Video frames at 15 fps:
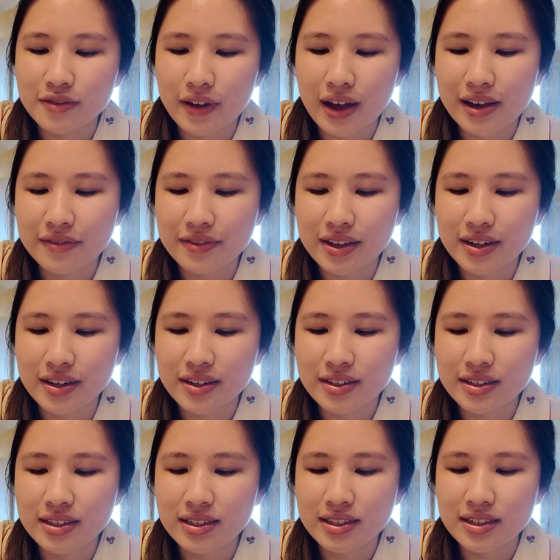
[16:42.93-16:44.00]
5
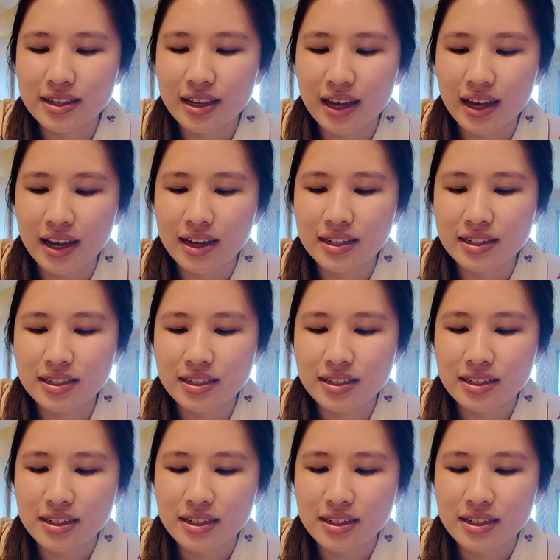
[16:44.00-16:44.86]
years and